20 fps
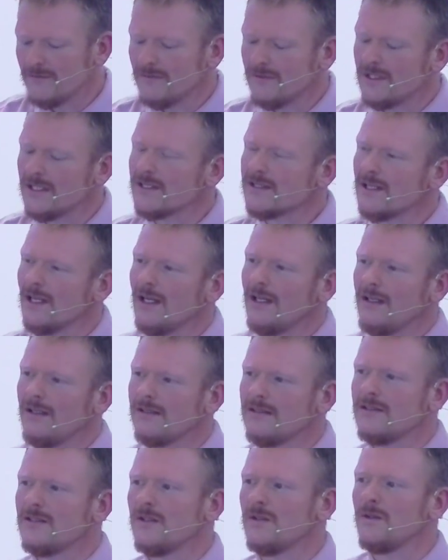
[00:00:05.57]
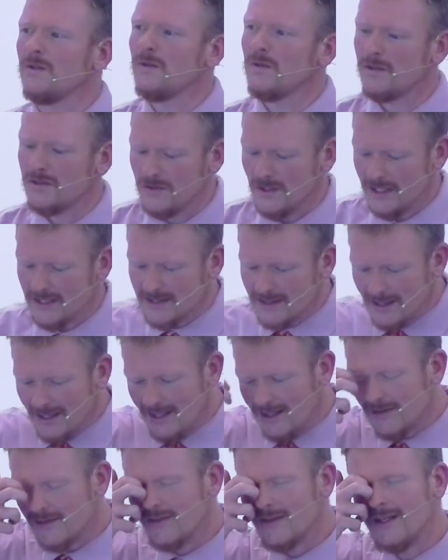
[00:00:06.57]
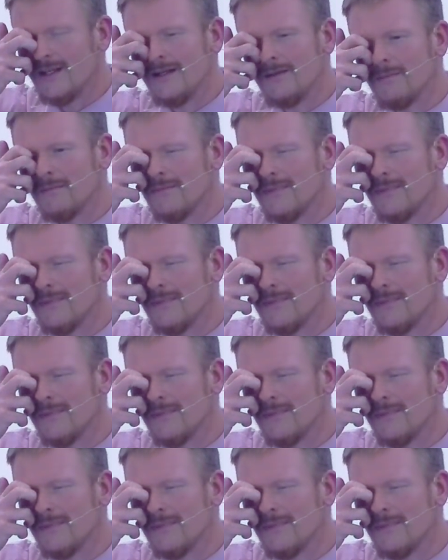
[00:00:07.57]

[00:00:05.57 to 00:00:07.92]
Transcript: decided to address that theme